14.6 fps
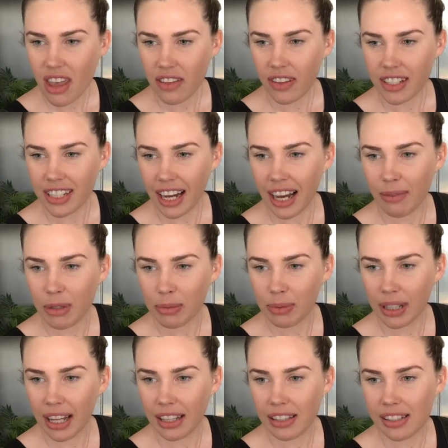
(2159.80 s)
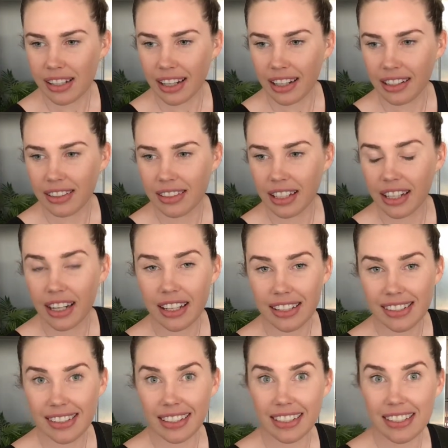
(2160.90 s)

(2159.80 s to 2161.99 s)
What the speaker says: The time to plant seeds. It is.